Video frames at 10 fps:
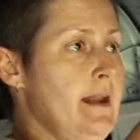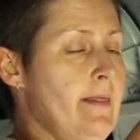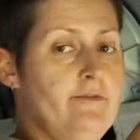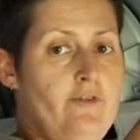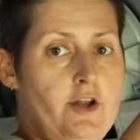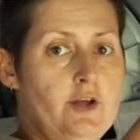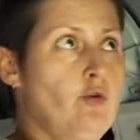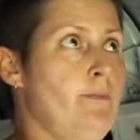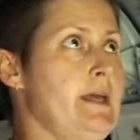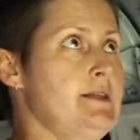another
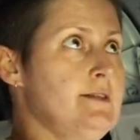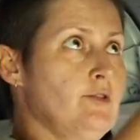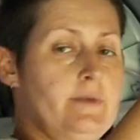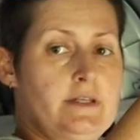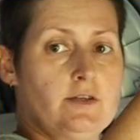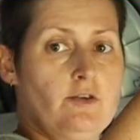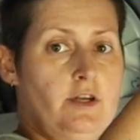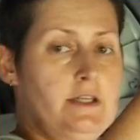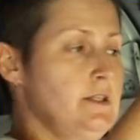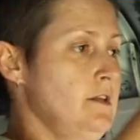vertical piece that'll be
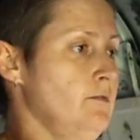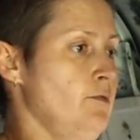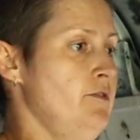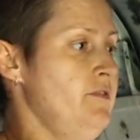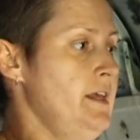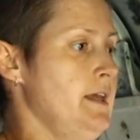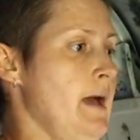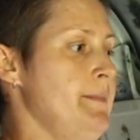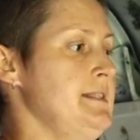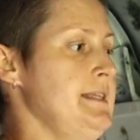screwed into the roof here
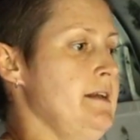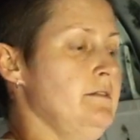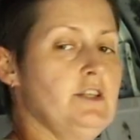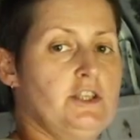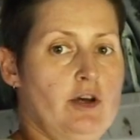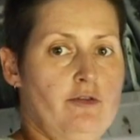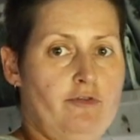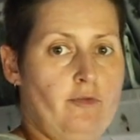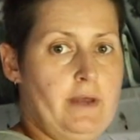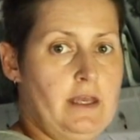coming down, and the
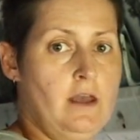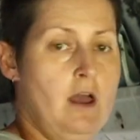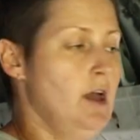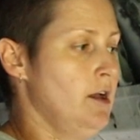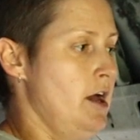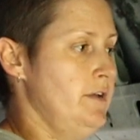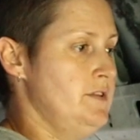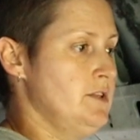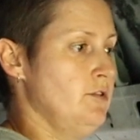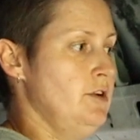shelf will be kind of
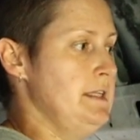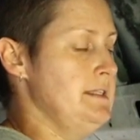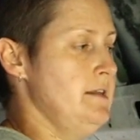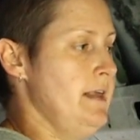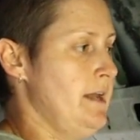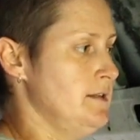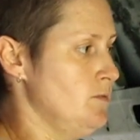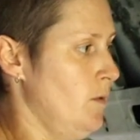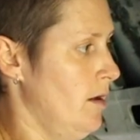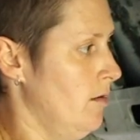screwed into that
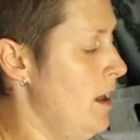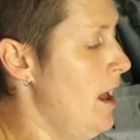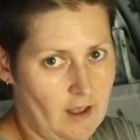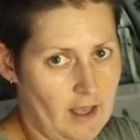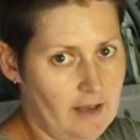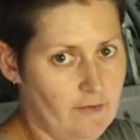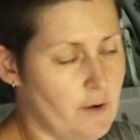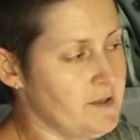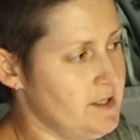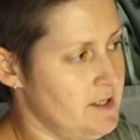as well. If I
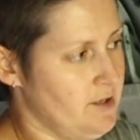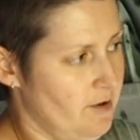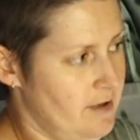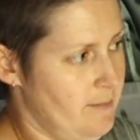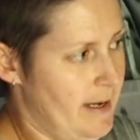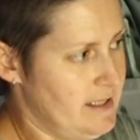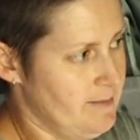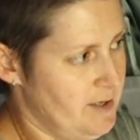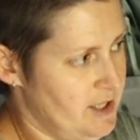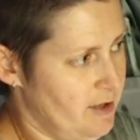was to screw the
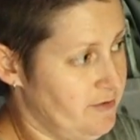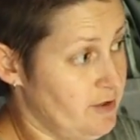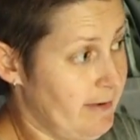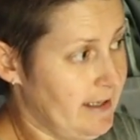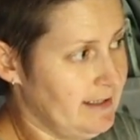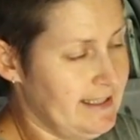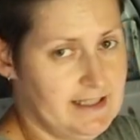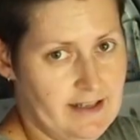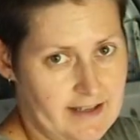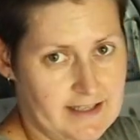base of my shelf directly
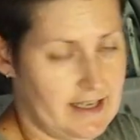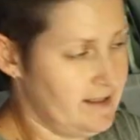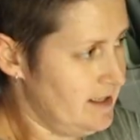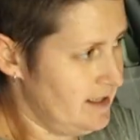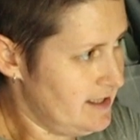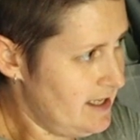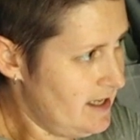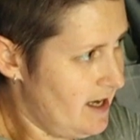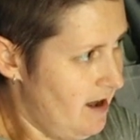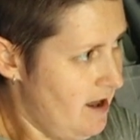into this as it is
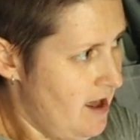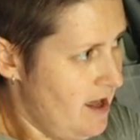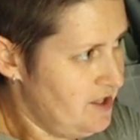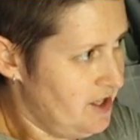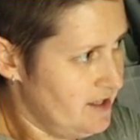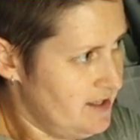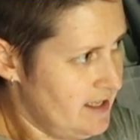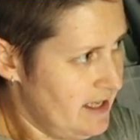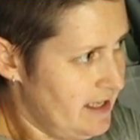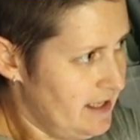here, you can
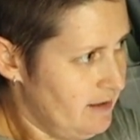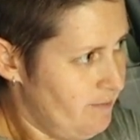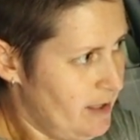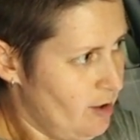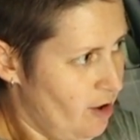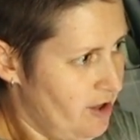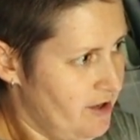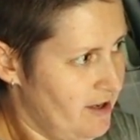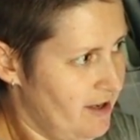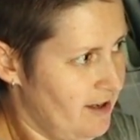see it'd be
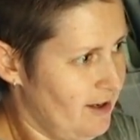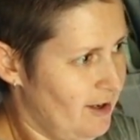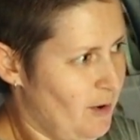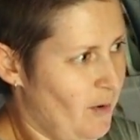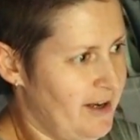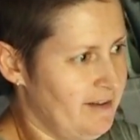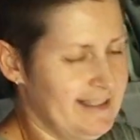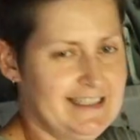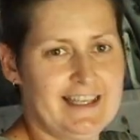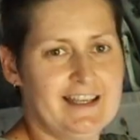on quite a
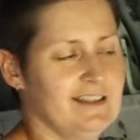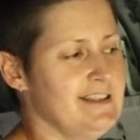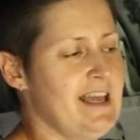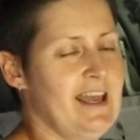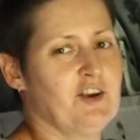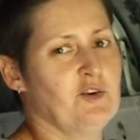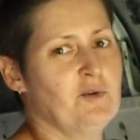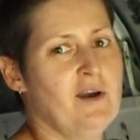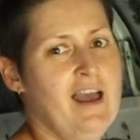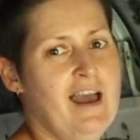ridiculous
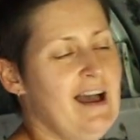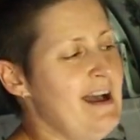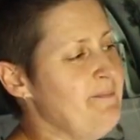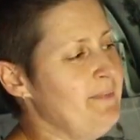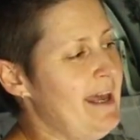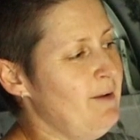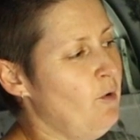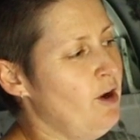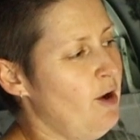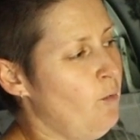angle. And
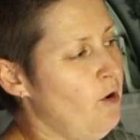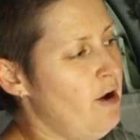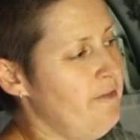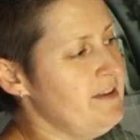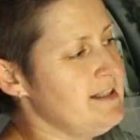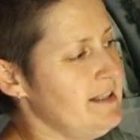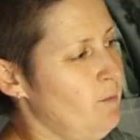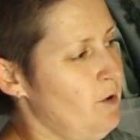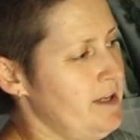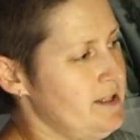what I obviously
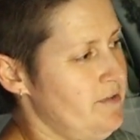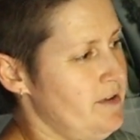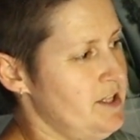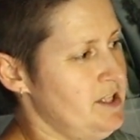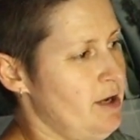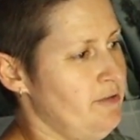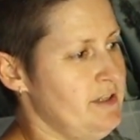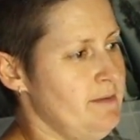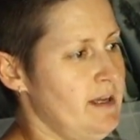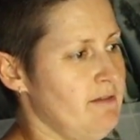want is for the shelf
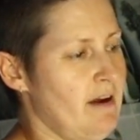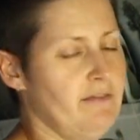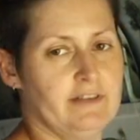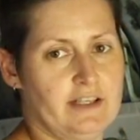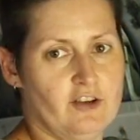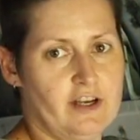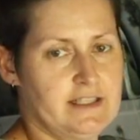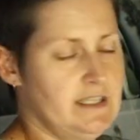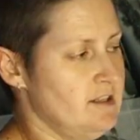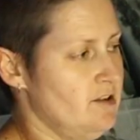to be at roughly
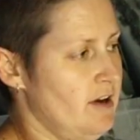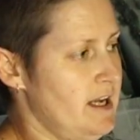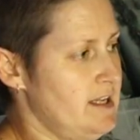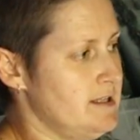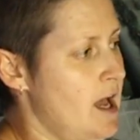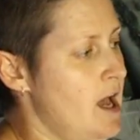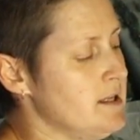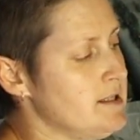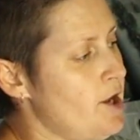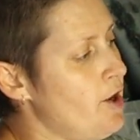90 degrees.
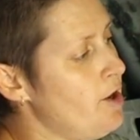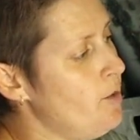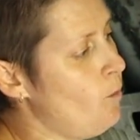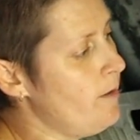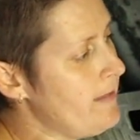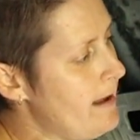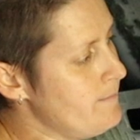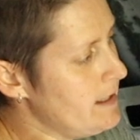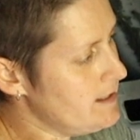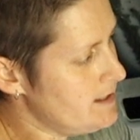So what
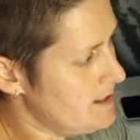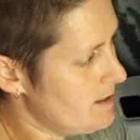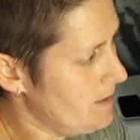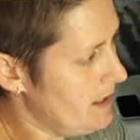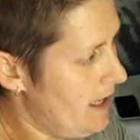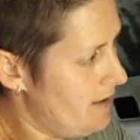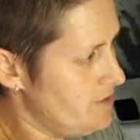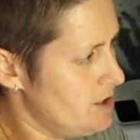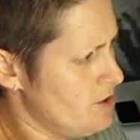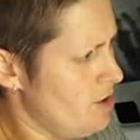that means is I'm going to
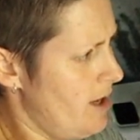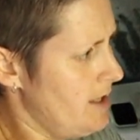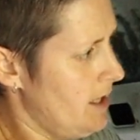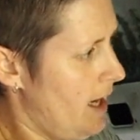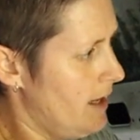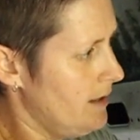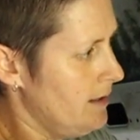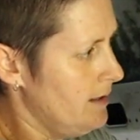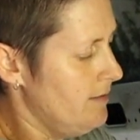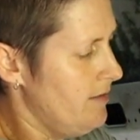have to try and cut
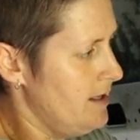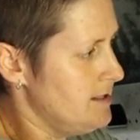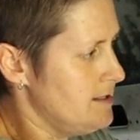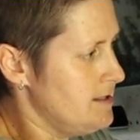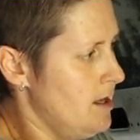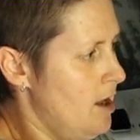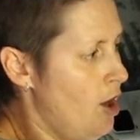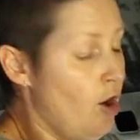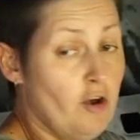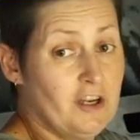this
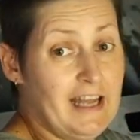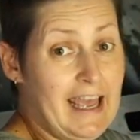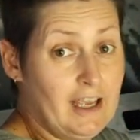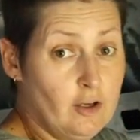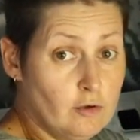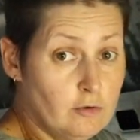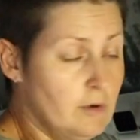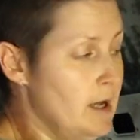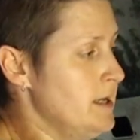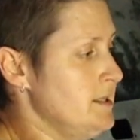on an
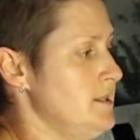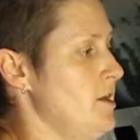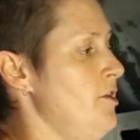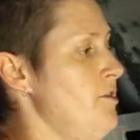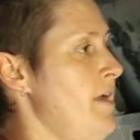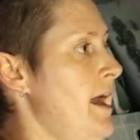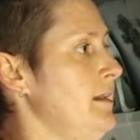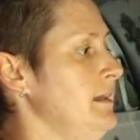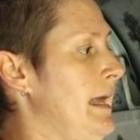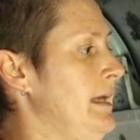angle so
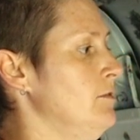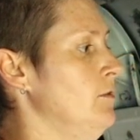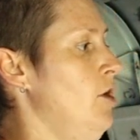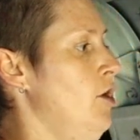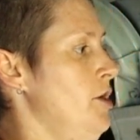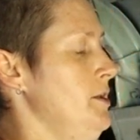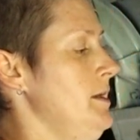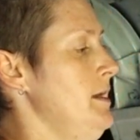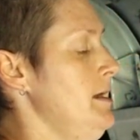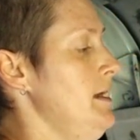that later on,